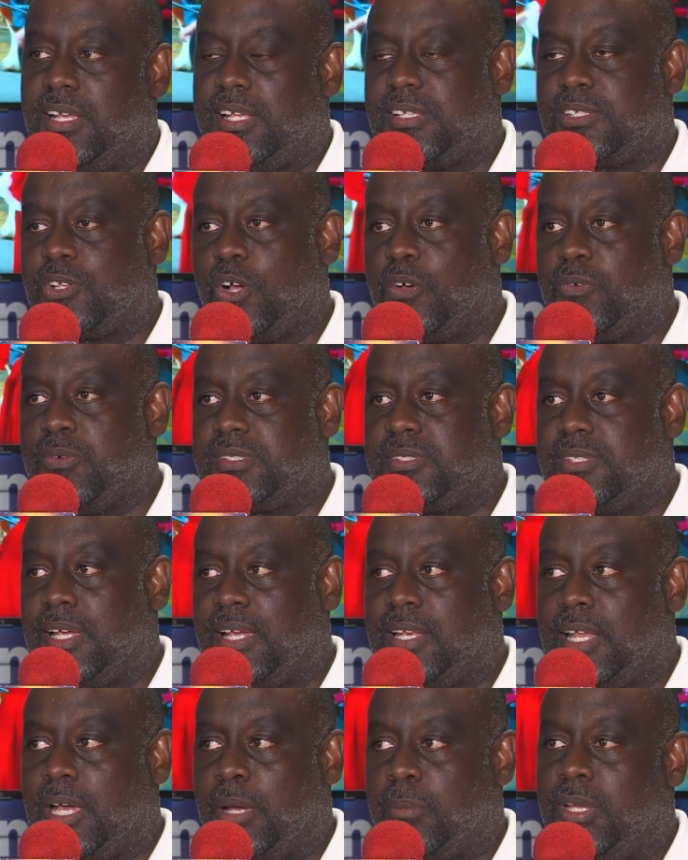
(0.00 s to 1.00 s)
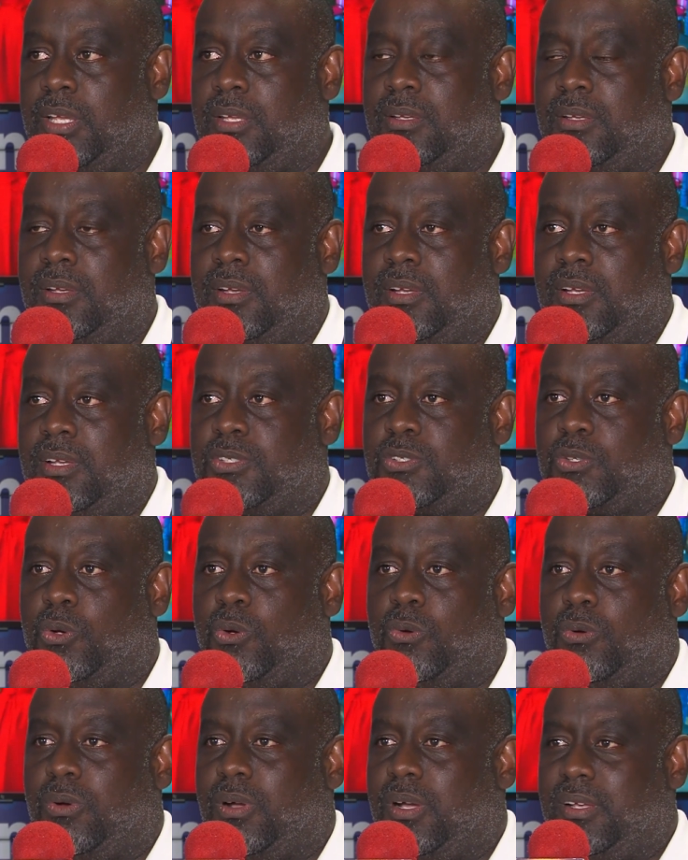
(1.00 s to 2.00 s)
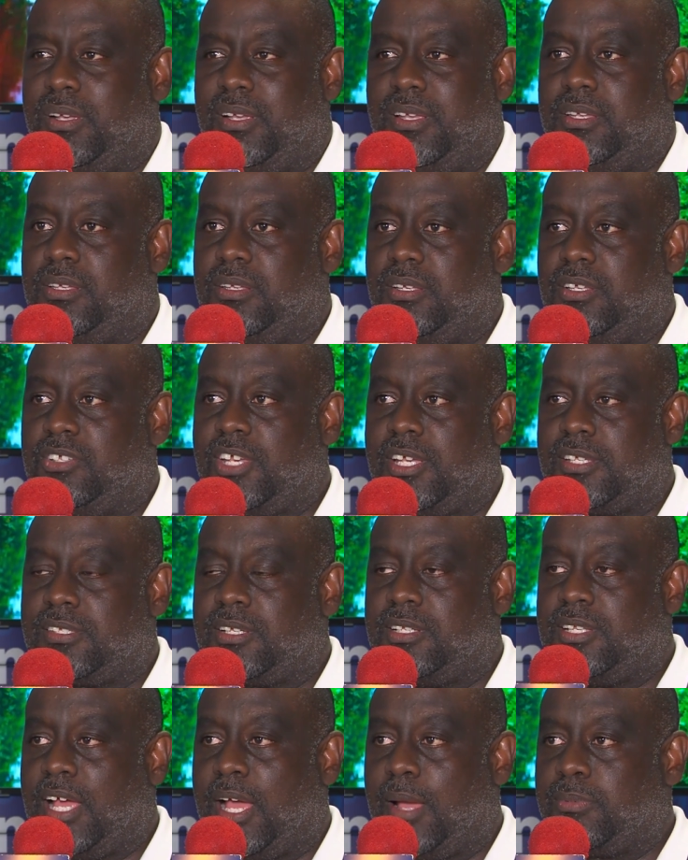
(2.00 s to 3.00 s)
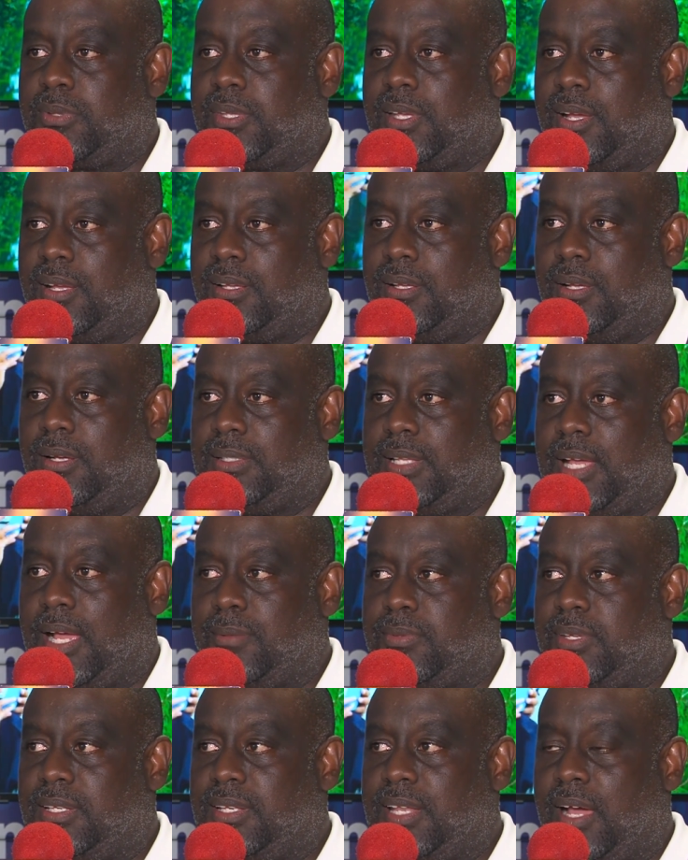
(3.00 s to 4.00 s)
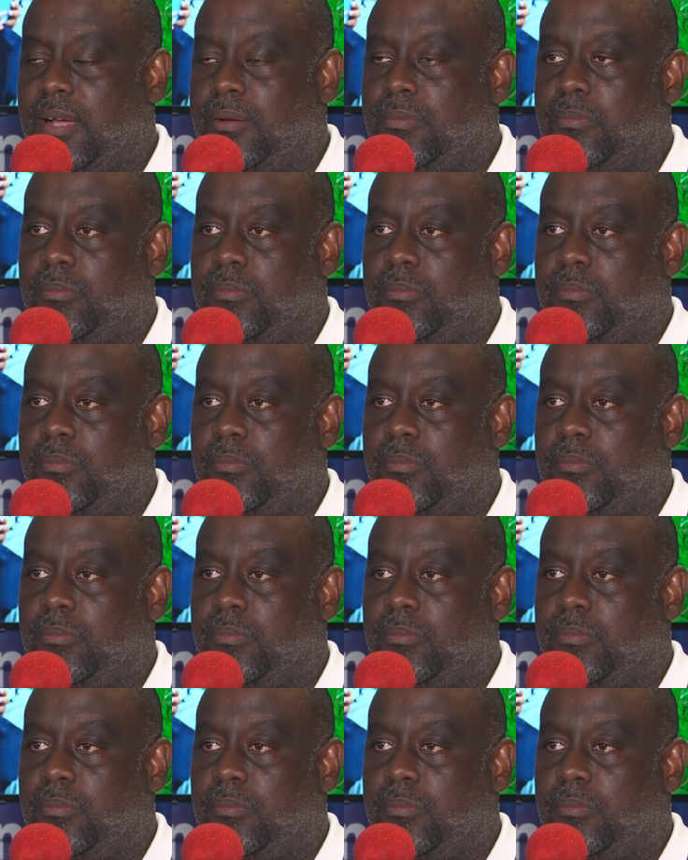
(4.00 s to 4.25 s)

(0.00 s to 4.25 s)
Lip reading: it is always dynamic. So you just adapted that